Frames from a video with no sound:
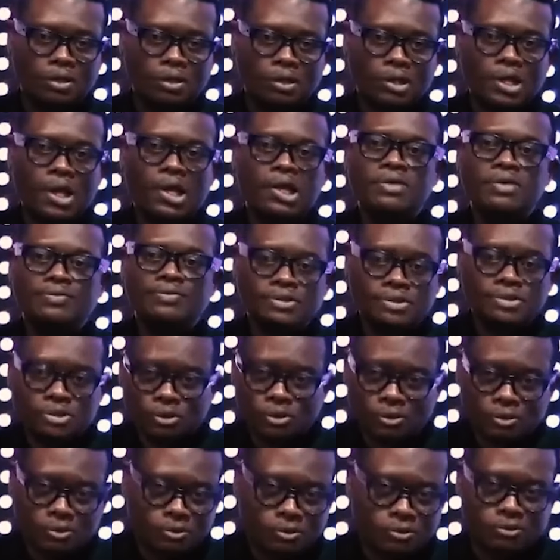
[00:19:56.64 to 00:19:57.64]
living
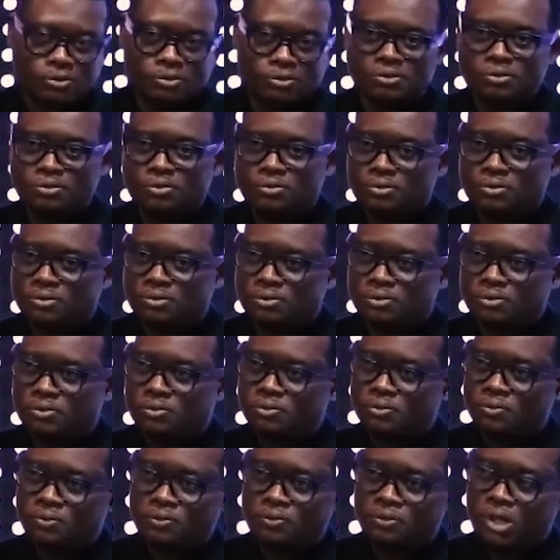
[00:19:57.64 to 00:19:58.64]
soul.
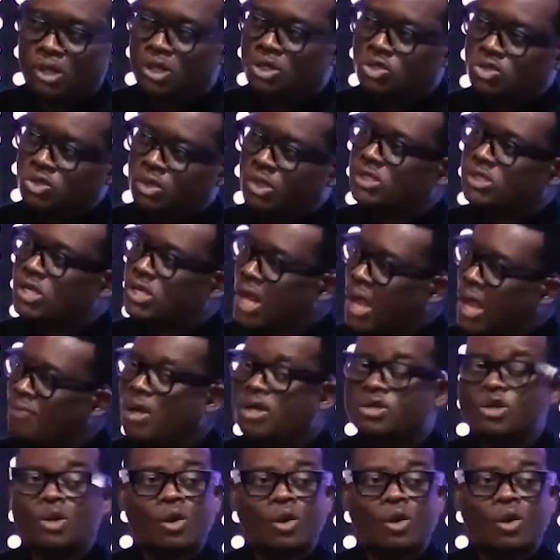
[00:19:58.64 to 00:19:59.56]
So there's a dimension of